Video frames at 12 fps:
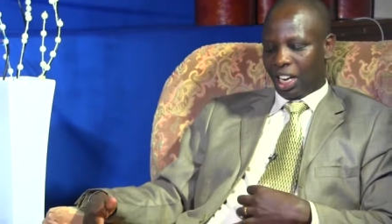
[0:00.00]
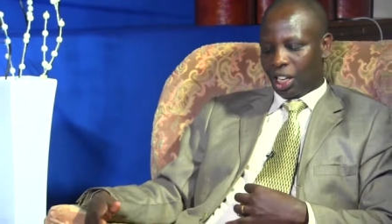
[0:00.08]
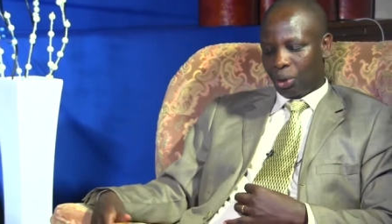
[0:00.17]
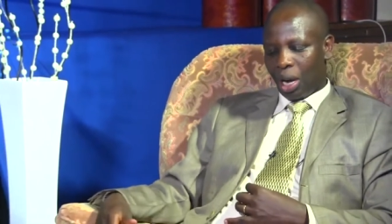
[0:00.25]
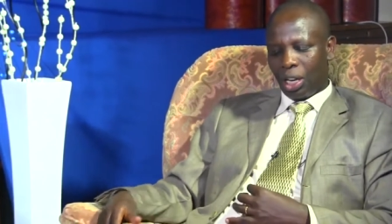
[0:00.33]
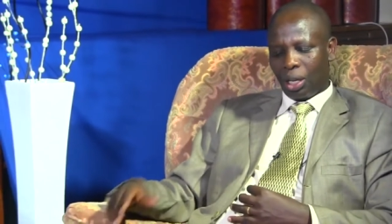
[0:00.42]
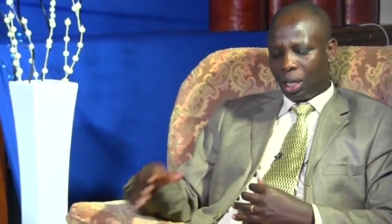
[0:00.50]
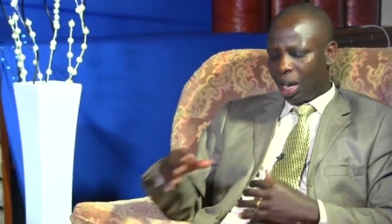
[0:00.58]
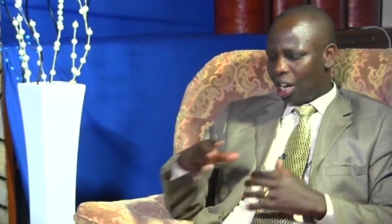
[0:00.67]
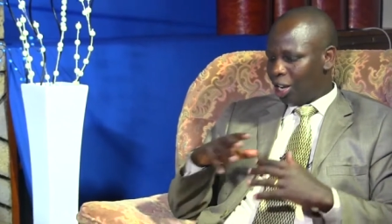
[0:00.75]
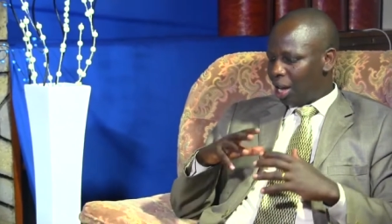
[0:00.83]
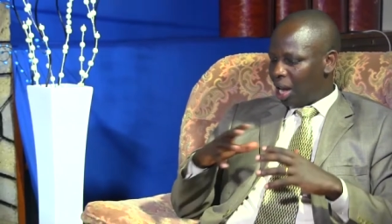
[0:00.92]
So
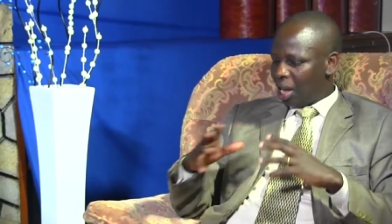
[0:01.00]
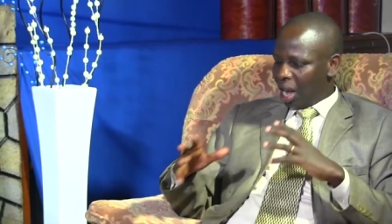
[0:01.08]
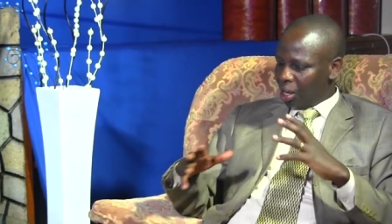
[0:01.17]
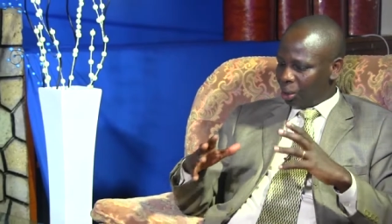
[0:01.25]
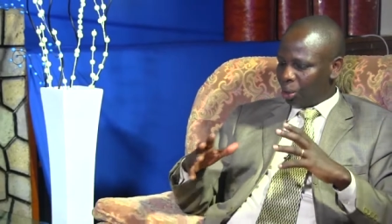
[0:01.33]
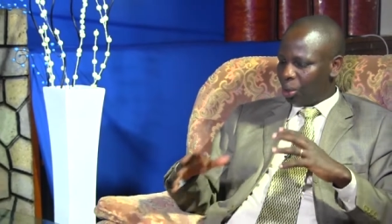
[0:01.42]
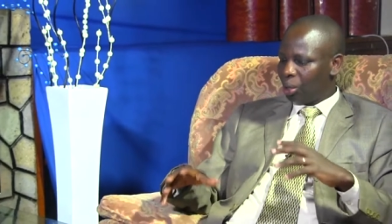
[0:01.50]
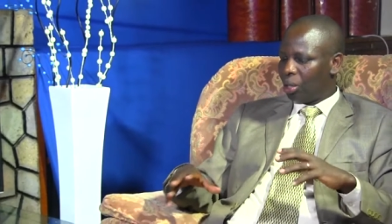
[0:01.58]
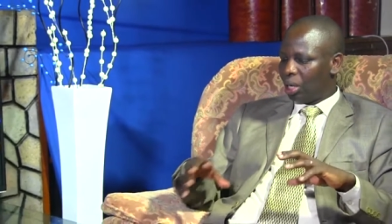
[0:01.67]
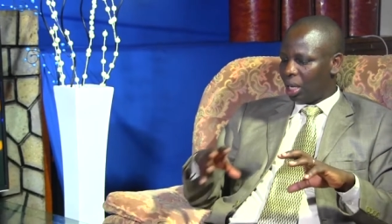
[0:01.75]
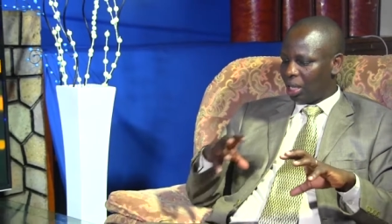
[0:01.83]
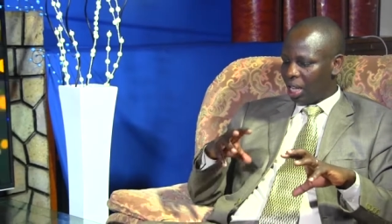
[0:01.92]
I
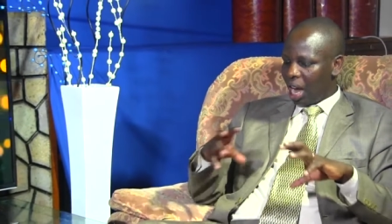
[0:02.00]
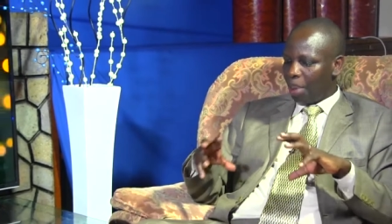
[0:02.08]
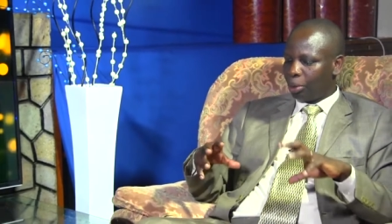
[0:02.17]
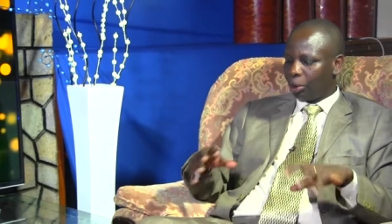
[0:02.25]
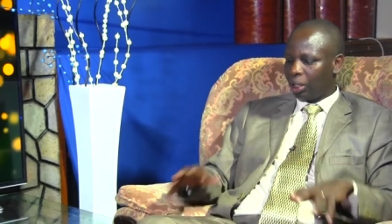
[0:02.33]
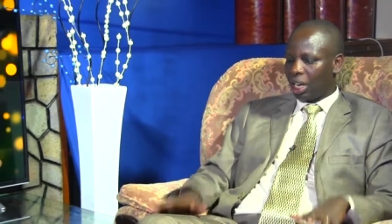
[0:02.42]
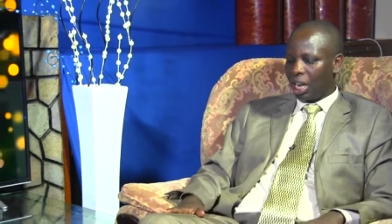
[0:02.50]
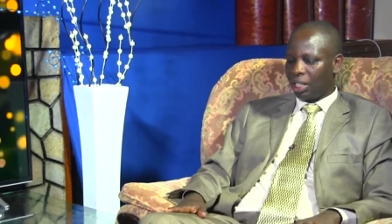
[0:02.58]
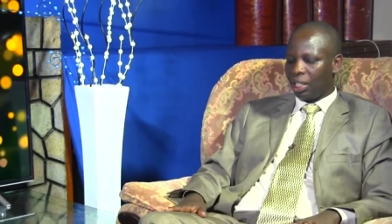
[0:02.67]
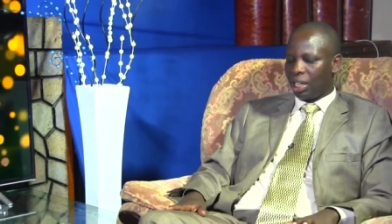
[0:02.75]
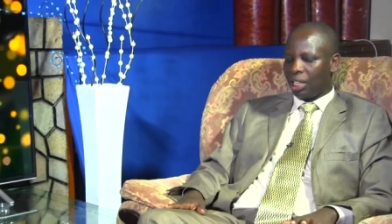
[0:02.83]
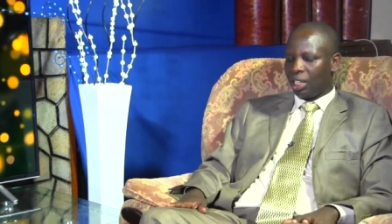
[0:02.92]
saw the approach, and I
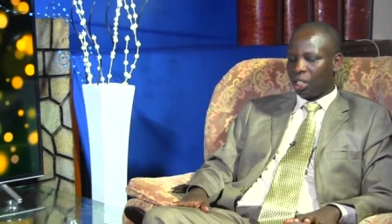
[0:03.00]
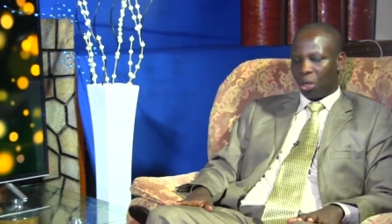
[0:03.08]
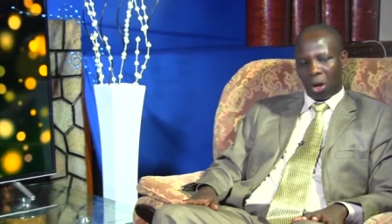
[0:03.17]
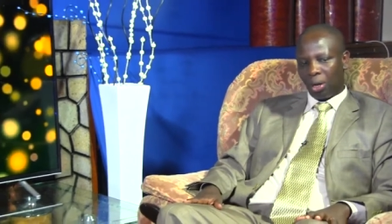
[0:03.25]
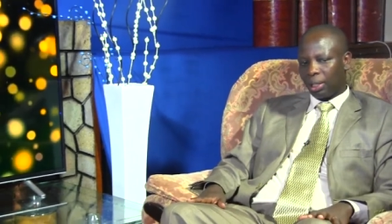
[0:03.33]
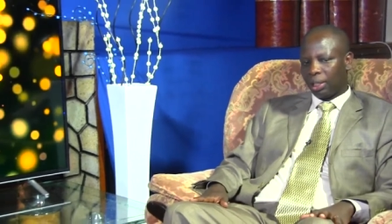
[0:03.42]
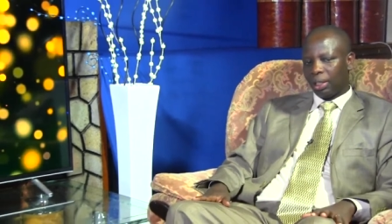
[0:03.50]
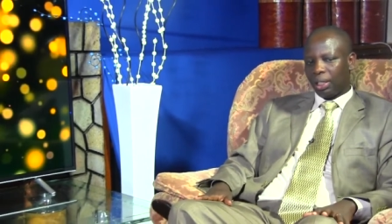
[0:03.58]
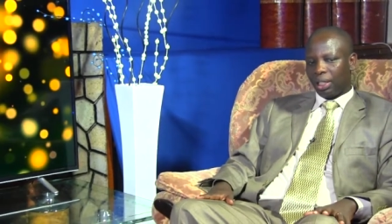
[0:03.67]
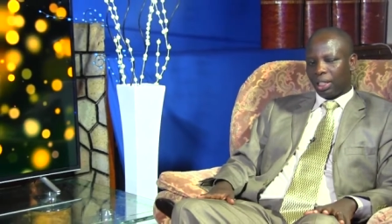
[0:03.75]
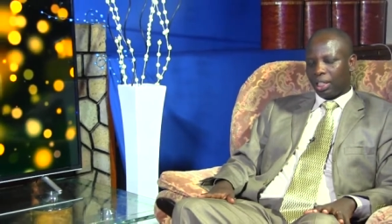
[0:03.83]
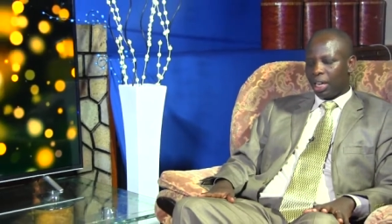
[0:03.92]
said, no.
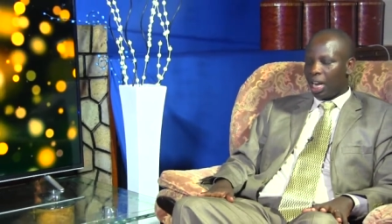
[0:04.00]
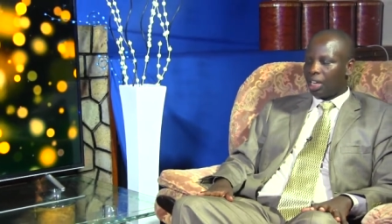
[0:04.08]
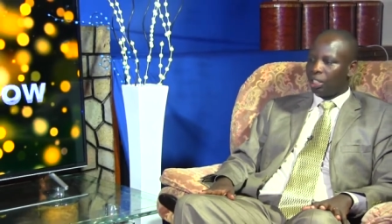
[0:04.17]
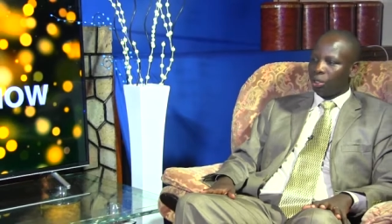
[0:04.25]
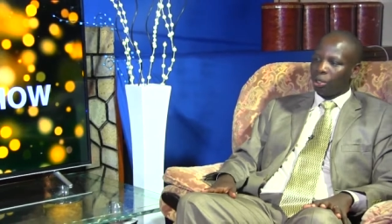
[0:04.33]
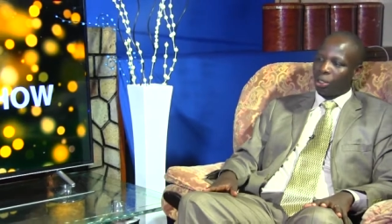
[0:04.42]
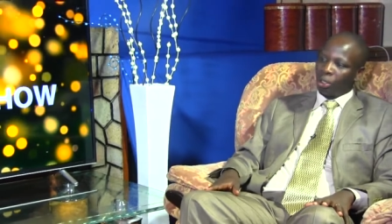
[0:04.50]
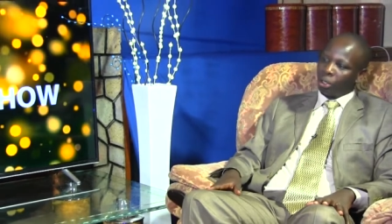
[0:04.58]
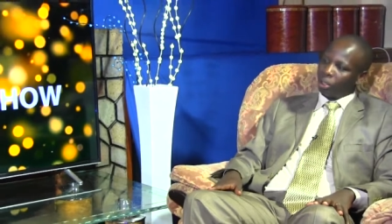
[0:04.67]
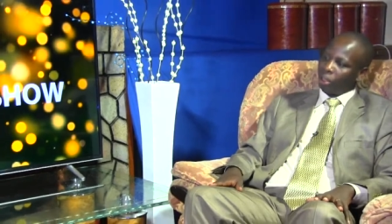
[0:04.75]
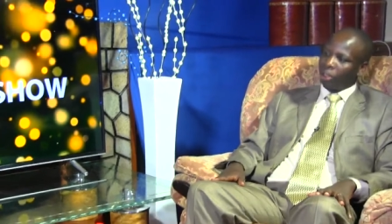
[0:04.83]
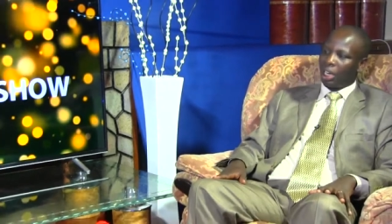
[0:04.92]
Dad,
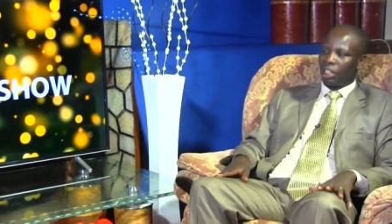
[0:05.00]
I